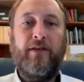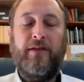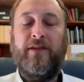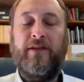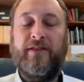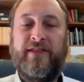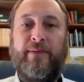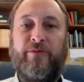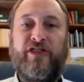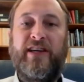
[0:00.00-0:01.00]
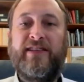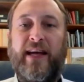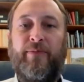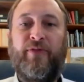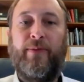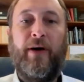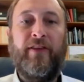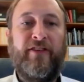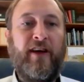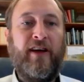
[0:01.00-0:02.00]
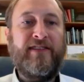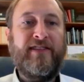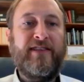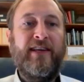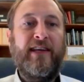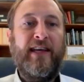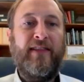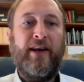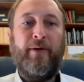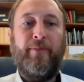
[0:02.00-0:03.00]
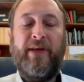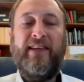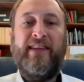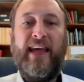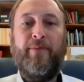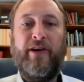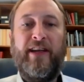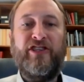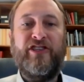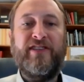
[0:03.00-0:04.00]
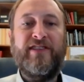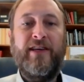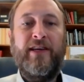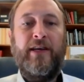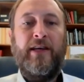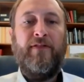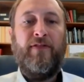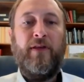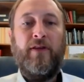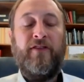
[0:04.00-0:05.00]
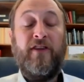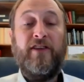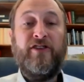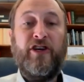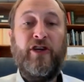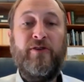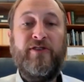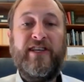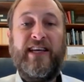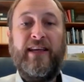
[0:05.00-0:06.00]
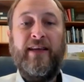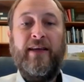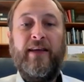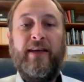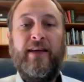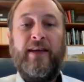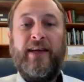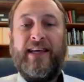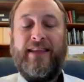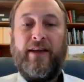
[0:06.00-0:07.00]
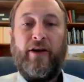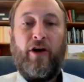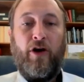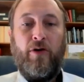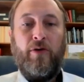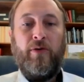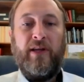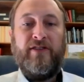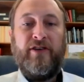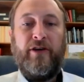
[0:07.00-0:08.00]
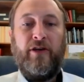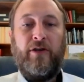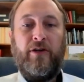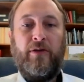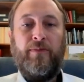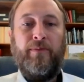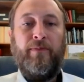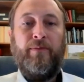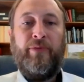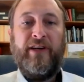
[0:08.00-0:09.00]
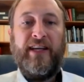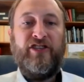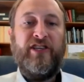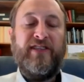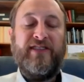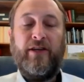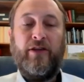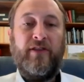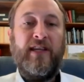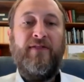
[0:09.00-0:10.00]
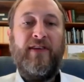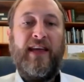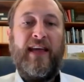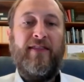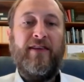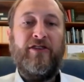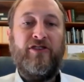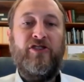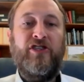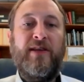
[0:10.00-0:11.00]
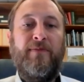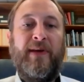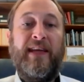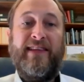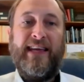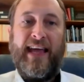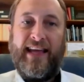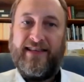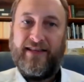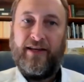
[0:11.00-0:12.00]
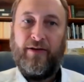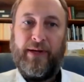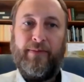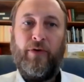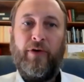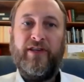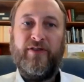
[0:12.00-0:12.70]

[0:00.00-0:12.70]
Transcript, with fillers: the same genotypes from all the studs in their PTA predictions. If the studs are using their own internal predictions, it'll deviate the GPTAs a little bit more.